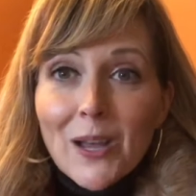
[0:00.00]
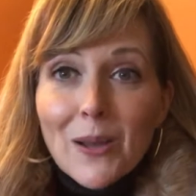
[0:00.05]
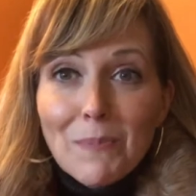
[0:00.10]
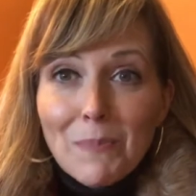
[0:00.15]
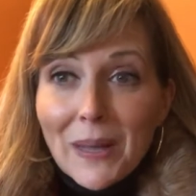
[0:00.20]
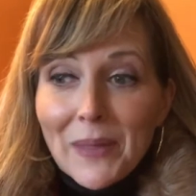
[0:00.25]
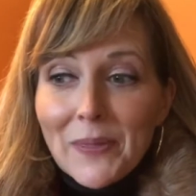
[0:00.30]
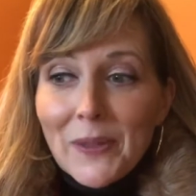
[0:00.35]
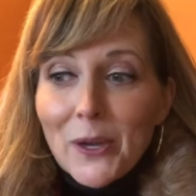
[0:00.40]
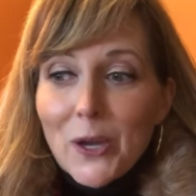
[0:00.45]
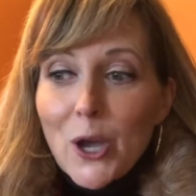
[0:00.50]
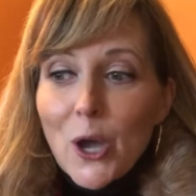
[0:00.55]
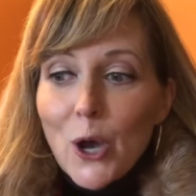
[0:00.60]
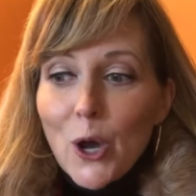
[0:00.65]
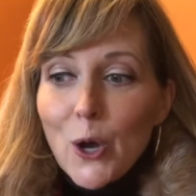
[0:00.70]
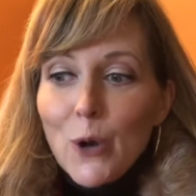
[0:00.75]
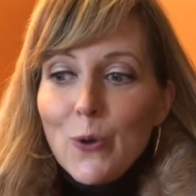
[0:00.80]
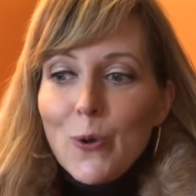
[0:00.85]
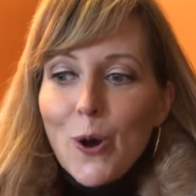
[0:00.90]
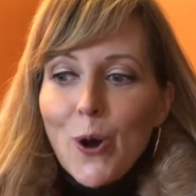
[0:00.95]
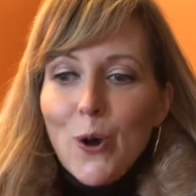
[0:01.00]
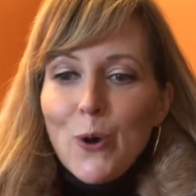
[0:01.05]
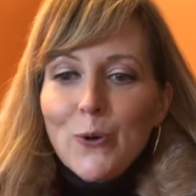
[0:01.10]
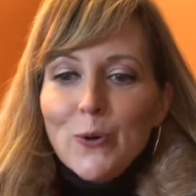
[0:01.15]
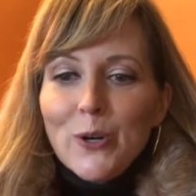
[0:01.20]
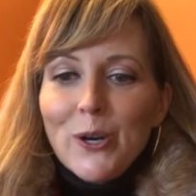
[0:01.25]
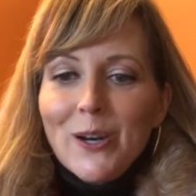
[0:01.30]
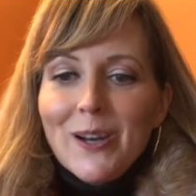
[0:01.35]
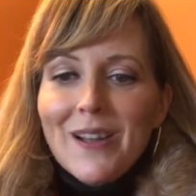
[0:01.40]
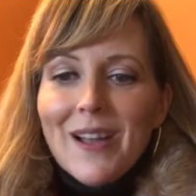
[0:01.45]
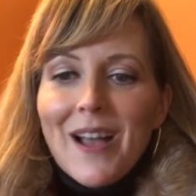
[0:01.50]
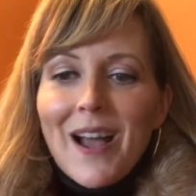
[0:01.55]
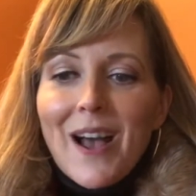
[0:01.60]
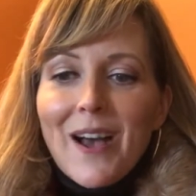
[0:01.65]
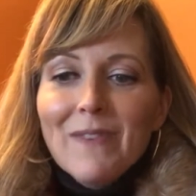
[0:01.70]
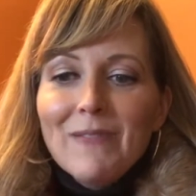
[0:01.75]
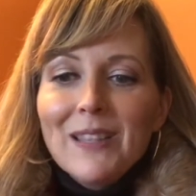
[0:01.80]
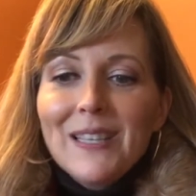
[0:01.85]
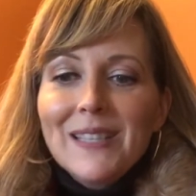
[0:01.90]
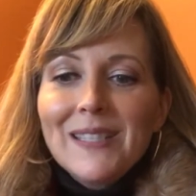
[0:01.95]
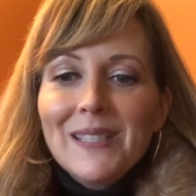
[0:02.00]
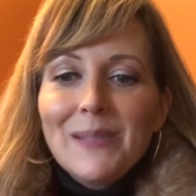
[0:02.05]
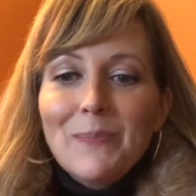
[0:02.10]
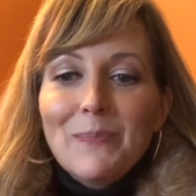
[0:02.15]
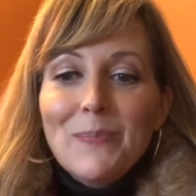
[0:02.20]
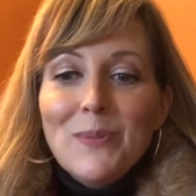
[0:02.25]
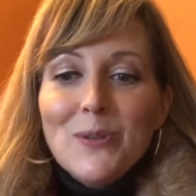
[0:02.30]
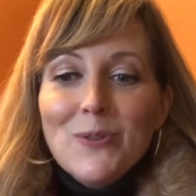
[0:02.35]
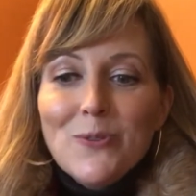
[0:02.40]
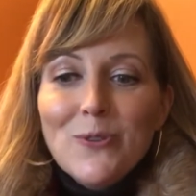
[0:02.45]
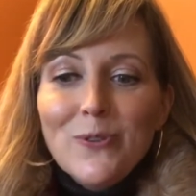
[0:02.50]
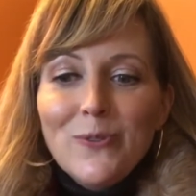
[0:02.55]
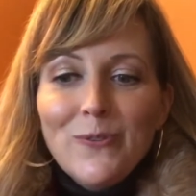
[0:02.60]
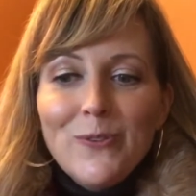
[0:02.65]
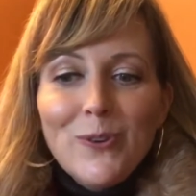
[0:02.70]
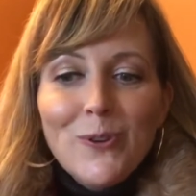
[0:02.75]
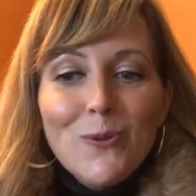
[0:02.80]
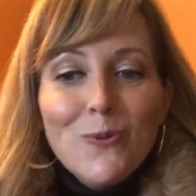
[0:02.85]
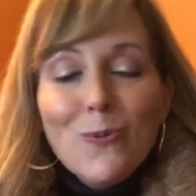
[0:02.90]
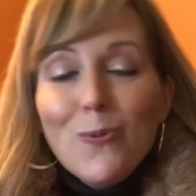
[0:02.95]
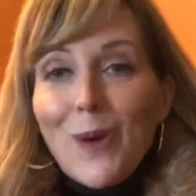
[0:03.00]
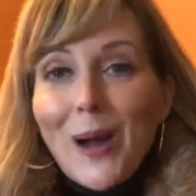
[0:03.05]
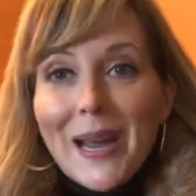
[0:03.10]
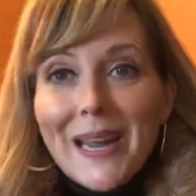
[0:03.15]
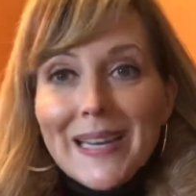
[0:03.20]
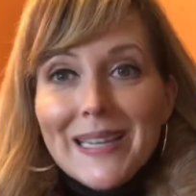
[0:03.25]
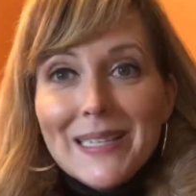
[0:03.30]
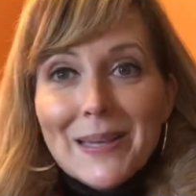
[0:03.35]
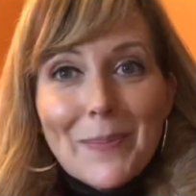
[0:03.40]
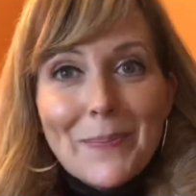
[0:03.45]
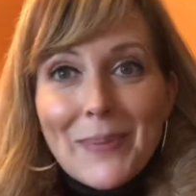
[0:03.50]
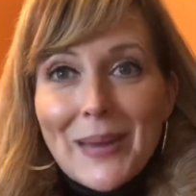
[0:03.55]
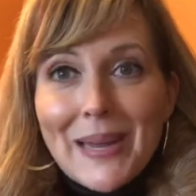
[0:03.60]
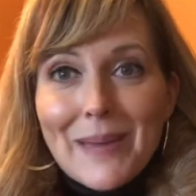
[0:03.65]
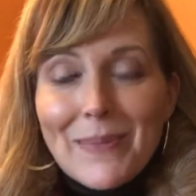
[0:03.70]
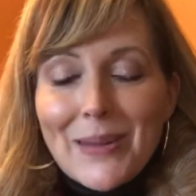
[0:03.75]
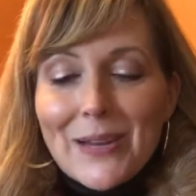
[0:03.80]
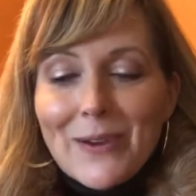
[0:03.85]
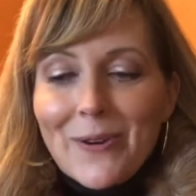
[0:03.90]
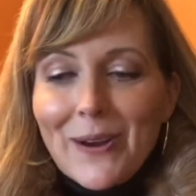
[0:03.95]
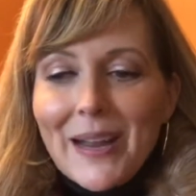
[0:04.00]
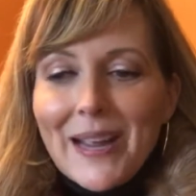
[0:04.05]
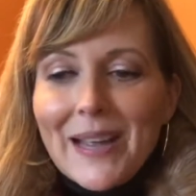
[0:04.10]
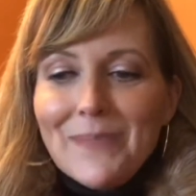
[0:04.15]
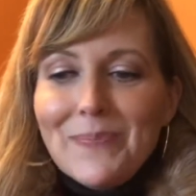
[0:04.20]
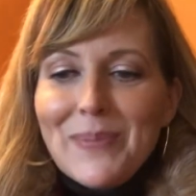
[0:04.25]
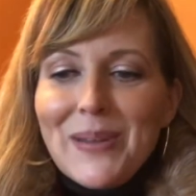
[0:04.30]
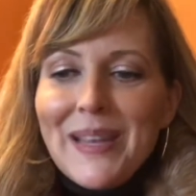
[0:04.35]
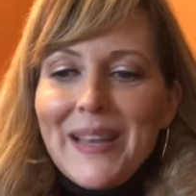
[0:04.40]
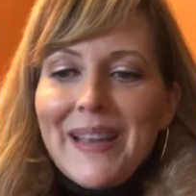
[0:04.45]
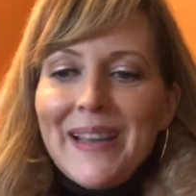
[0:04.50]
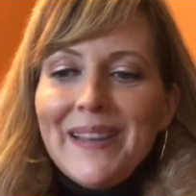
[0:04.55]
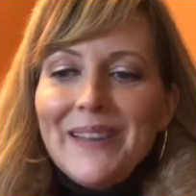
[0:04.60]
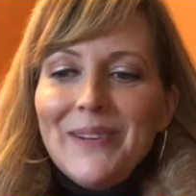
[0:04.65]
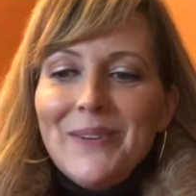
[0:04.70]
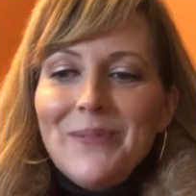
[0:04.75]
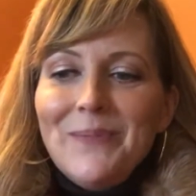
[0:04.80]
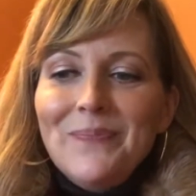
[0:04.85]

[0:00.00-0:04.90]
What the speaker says: but the co-owner of this beautiful white baby grand piano.